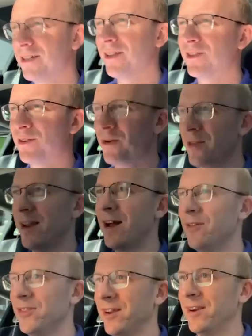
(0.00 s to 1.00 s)
Just going to throw
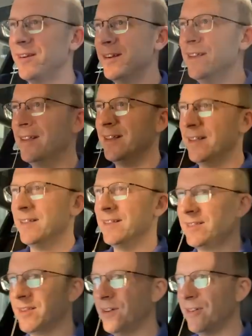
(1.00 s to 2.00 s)
that out there.
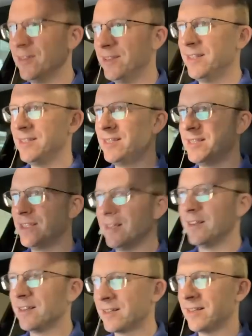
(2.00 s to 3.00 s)
So this is
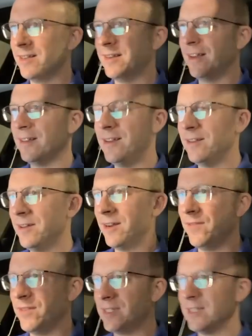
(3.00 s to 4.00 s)

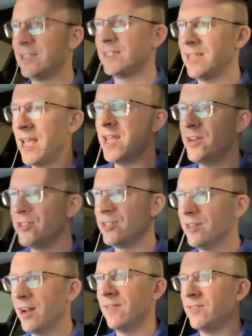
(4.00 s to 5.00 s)
none of this is
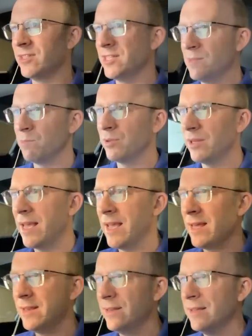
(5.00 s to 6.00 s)
staged, none of this is
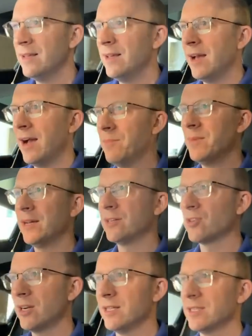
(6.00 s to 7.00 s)
planned I'm
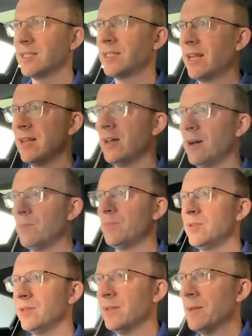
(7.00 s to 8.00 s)
not trying to set it up.
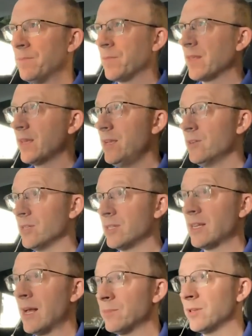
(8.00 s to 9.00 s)
Okay, here's
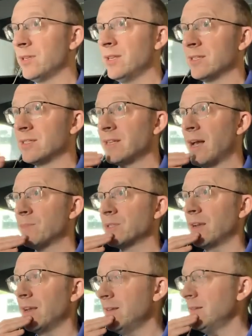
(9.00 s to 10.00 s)
a stop. Look at this
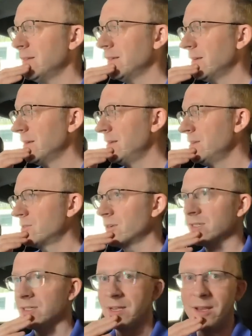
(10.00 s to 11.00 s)
stop sign. An
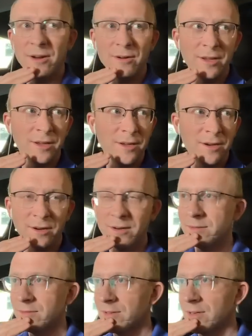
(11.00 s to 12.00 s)
interesting area
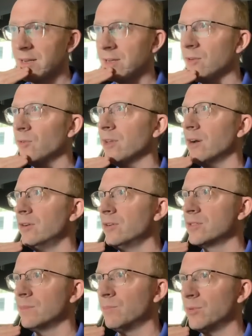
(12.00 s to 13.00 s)
here. We're kind of going
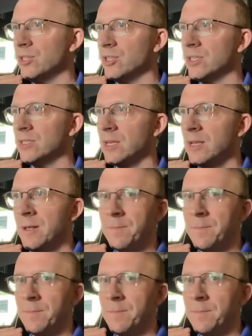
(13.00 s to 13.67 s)
under some bridges.